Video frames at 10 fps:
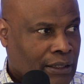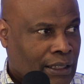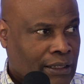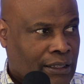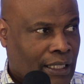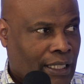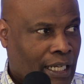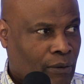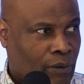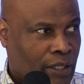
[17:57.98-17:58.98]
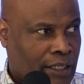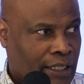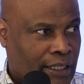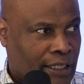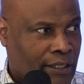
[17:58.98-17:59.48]
He said he had a warrant that
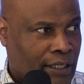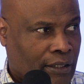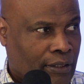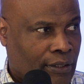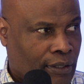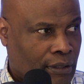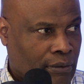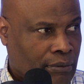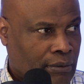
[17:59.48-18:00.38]
he did not know.